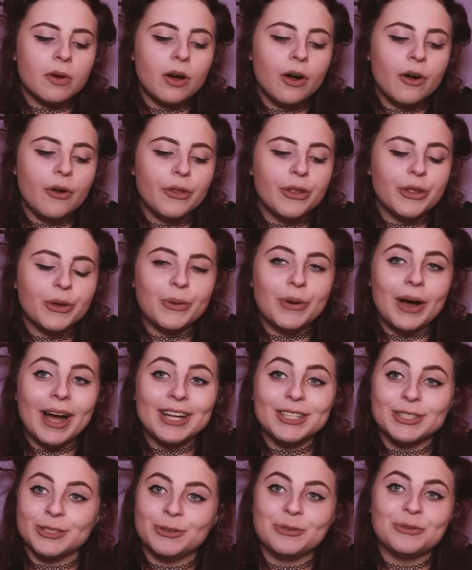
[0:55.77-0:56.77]
although
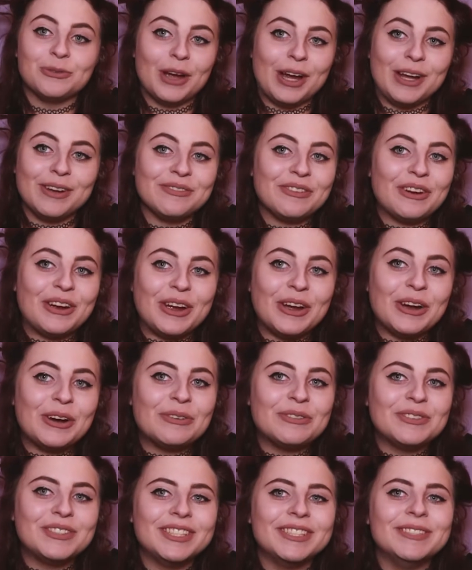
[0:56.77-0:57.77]
I don't write very
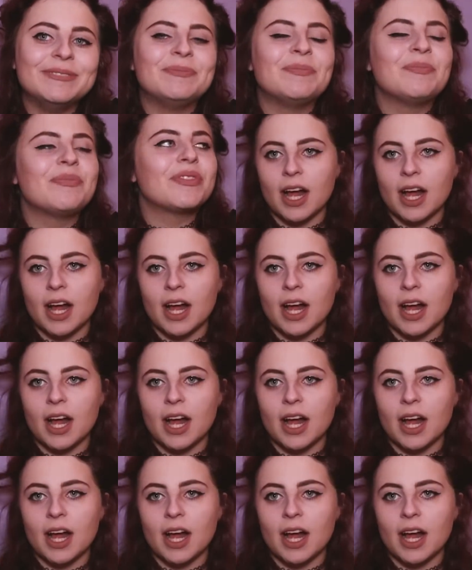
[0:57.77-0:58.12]
often,